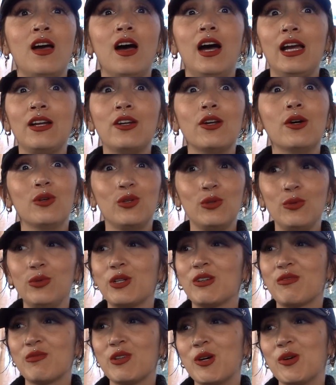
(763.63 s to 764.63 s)
I know, who
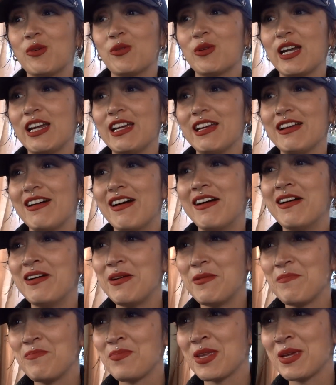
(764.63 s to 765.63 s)
would have known, right?
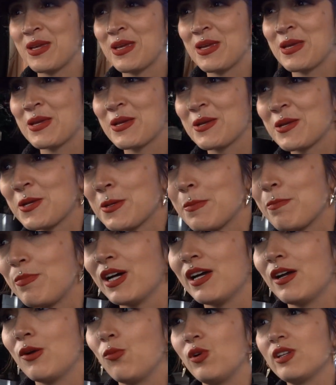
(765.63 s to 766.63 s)

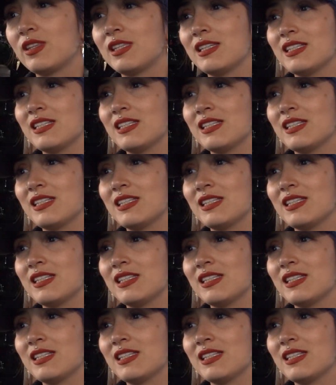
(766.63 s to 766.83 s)
But with